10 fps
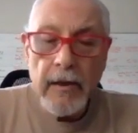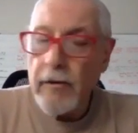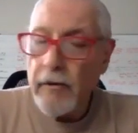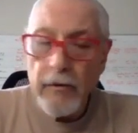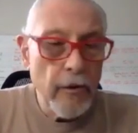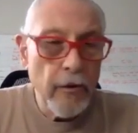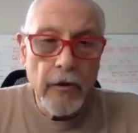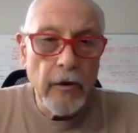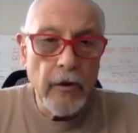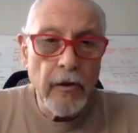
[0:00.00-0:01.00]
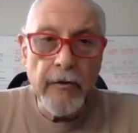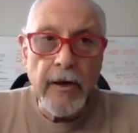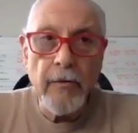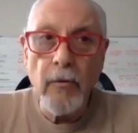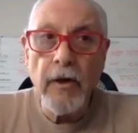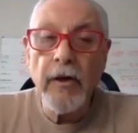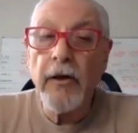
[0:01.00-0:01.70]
You're totally right. One of the